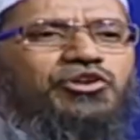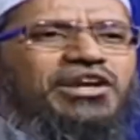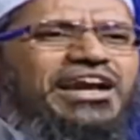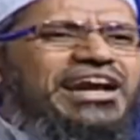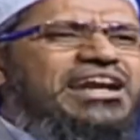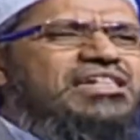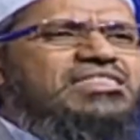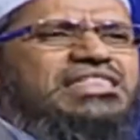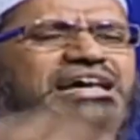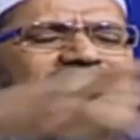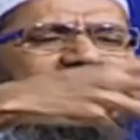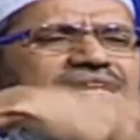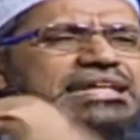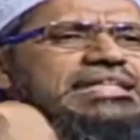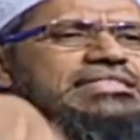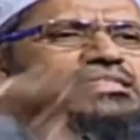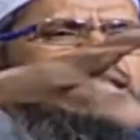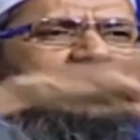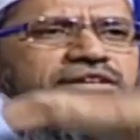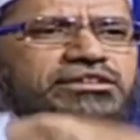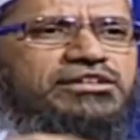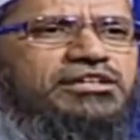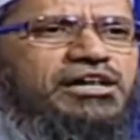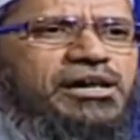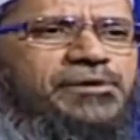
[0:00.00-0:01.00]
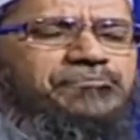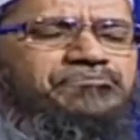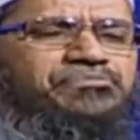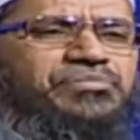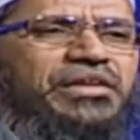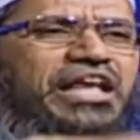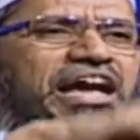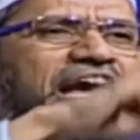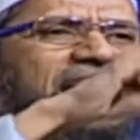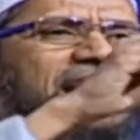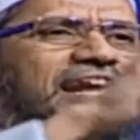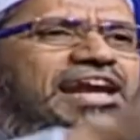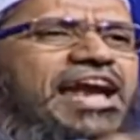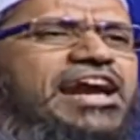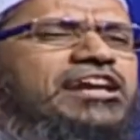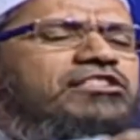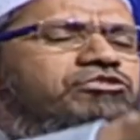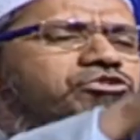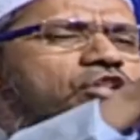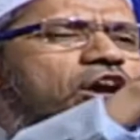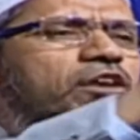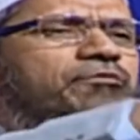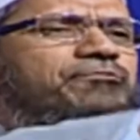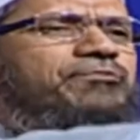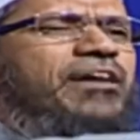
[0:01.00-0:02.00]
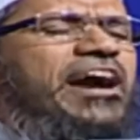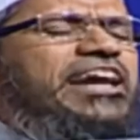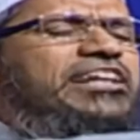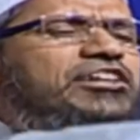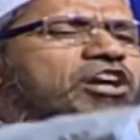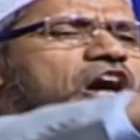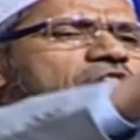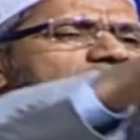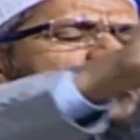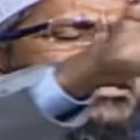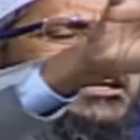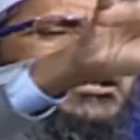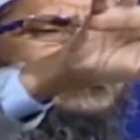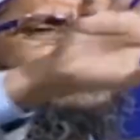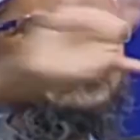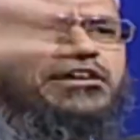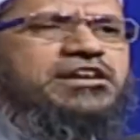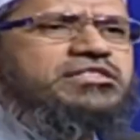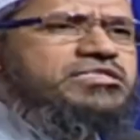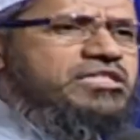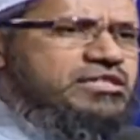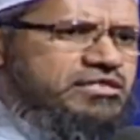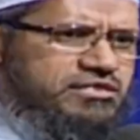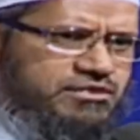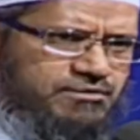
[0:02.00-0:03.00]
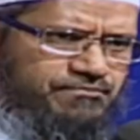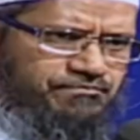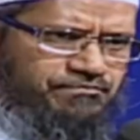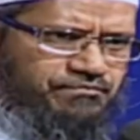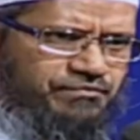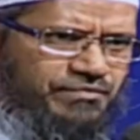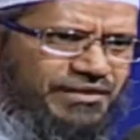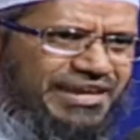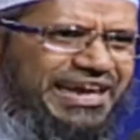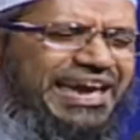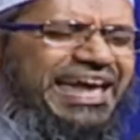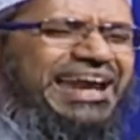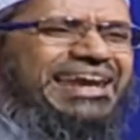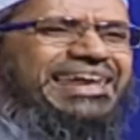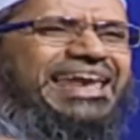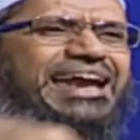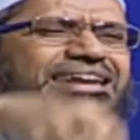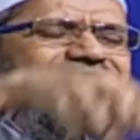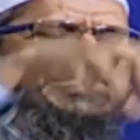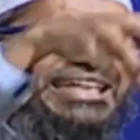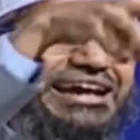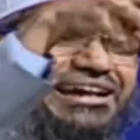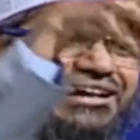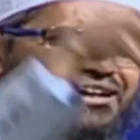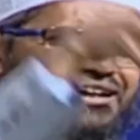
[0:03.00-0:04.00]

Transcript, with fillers: So let us agree, sister. Let's not fight on the differences. Let's